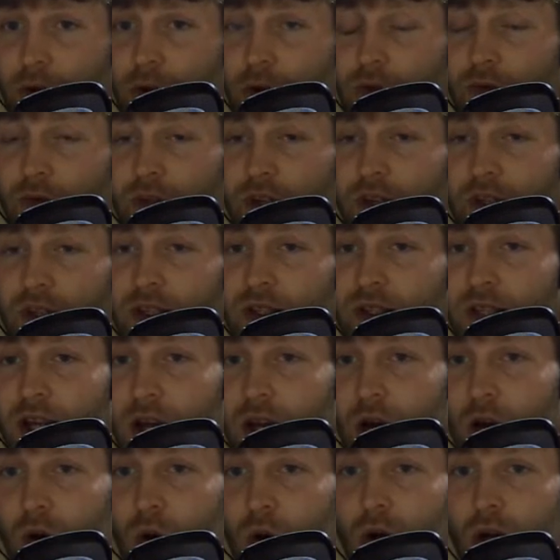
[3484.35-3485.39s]
This is
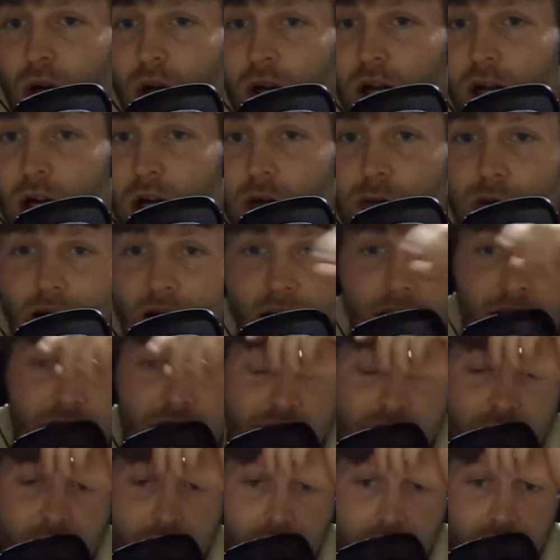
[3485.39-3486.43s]
how I
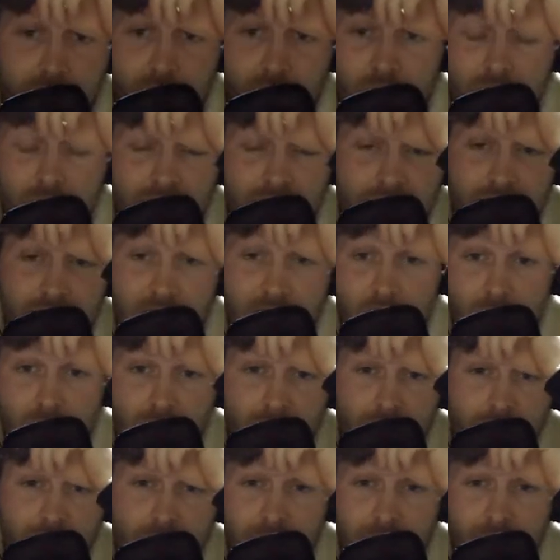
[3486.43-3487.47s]
first started scouting
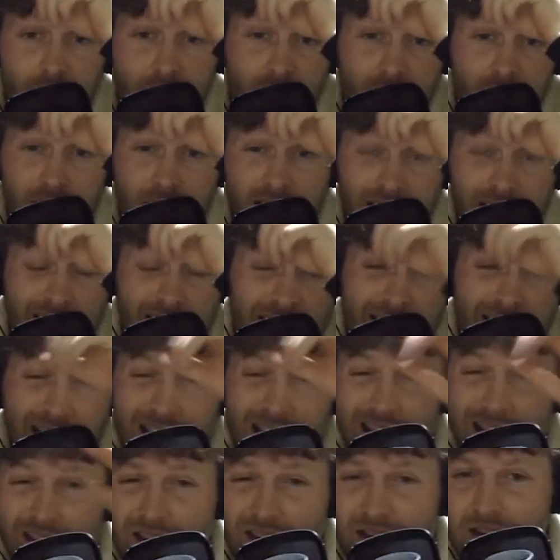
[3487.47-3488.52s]
and getting into
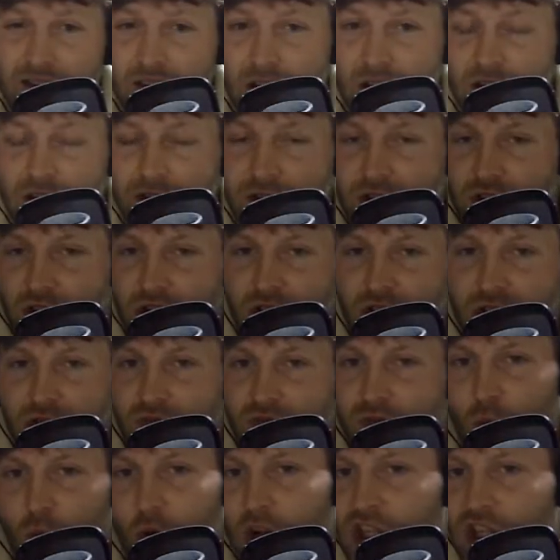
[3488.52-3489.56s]
this stuff, is just
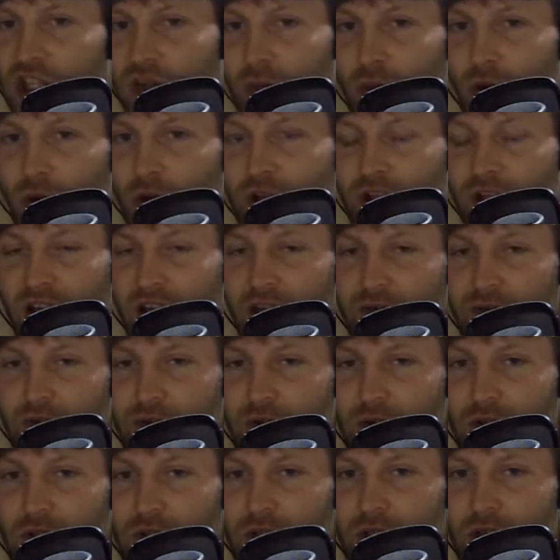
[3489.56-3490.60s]
watching broadcast
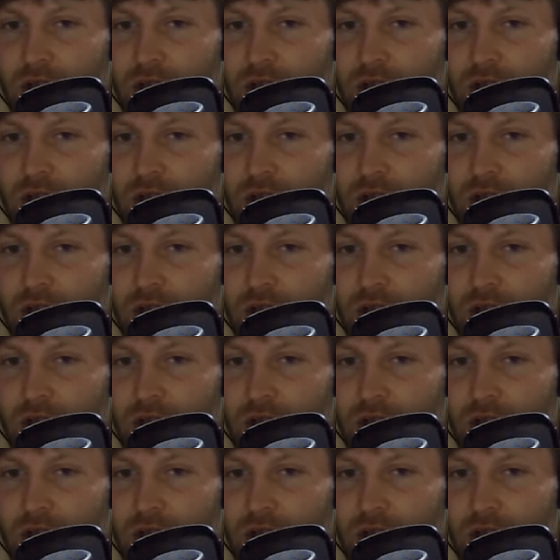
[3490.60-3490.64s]
views.